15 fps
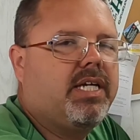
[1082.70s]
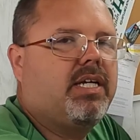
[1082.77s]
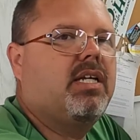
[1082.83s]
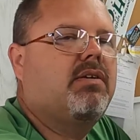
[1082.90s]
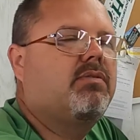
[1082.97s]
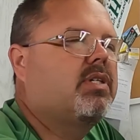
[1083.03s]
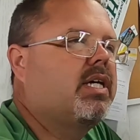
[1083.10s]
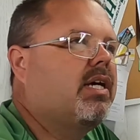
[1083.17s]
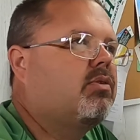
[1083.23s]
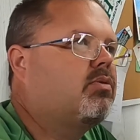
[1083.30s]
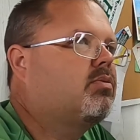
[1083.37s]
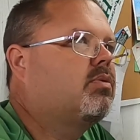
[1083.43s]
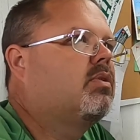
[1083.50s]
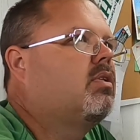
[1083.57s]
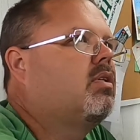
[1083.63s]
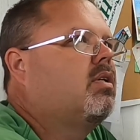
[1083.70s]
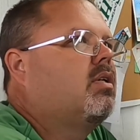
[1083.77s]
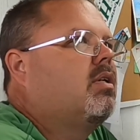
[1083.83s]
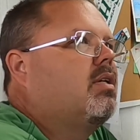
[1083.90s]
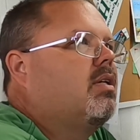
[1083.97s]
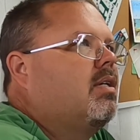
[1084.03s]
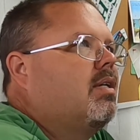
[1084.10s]
it every day.
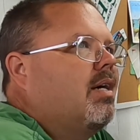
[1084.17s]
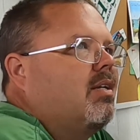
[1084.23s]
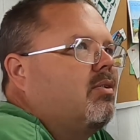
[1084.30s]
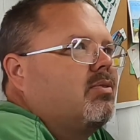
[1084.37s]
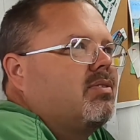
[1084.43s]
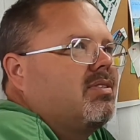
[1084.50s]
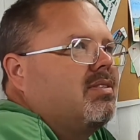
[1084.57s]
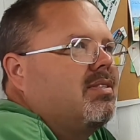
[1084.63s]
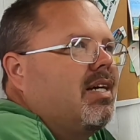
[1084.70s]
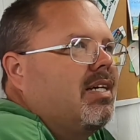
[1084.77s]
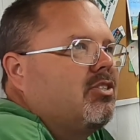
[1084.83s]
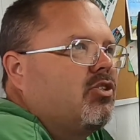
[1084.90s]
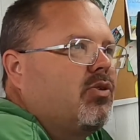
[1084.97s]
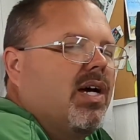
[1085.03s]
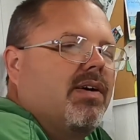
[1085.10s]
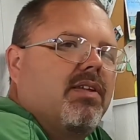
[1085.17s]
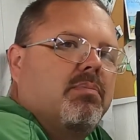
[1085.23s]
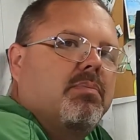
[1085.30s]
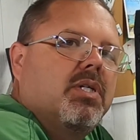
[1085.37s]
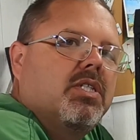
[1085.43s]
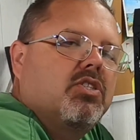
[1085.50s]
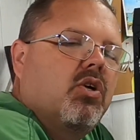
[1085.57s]
I just don't have that
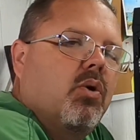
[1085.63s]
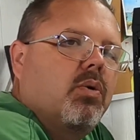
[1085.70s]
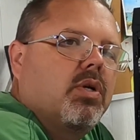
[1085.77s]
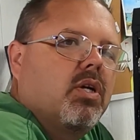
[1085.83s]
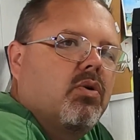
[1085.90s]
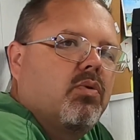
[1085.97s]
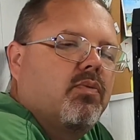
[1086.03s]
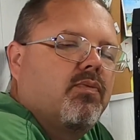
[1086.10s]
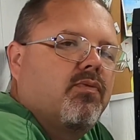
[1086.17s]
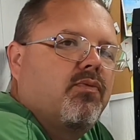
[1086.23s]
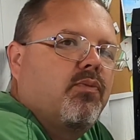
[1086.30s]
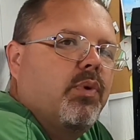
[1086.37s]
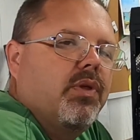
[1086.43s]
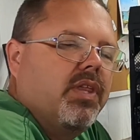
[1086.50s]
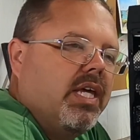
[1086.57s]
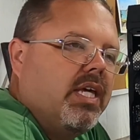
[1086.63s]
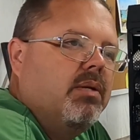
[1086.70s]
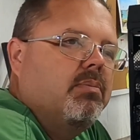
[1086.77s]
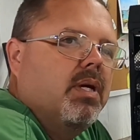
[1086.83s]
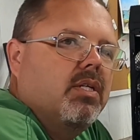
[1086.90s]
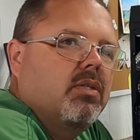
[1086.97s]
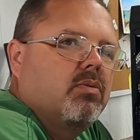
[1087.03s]
much going on with
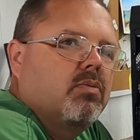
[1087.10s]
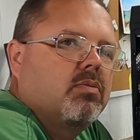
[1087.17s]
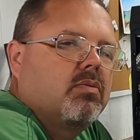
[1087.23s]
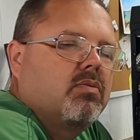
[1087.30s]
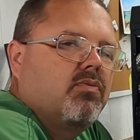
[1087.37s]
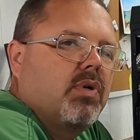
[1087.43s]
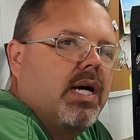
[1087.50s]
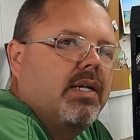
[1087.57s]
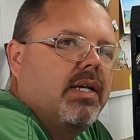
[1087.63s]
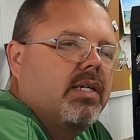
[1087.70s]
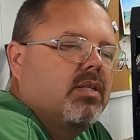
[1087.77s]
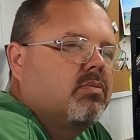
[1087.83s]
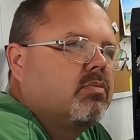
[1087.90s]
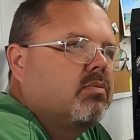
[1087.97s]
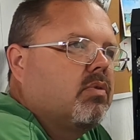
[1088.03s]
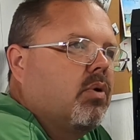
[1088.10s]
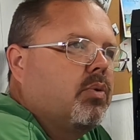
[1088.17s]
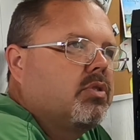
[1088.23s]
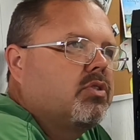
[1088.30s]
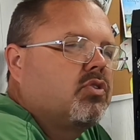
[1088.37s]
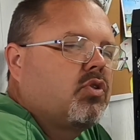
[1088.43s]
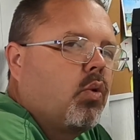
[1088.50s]
email right now. Now, when
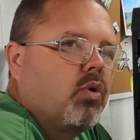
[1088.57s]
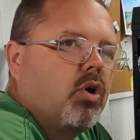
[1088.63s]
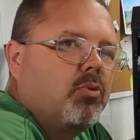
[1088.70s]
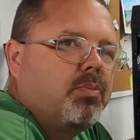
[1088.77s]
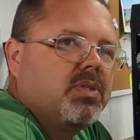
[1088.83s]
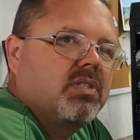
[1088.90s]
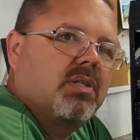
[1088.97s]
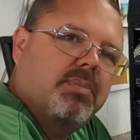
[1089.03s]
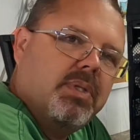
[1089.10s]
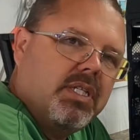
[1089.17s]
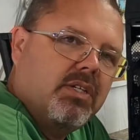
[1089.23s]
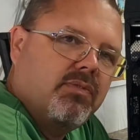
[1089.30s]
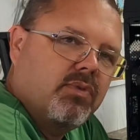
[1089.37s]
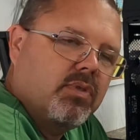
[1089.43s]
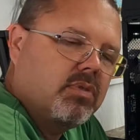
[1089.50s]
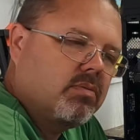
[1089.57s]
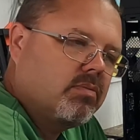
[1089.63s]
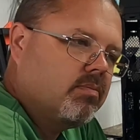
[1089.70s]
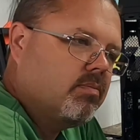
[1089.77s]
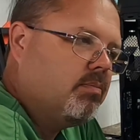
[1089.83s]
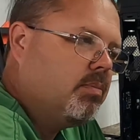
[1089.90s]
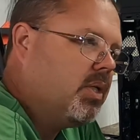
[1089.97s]
the store opens, it'll be different.
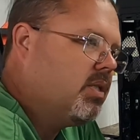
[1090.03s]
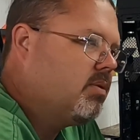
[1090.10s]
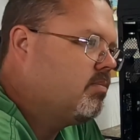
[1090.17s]
But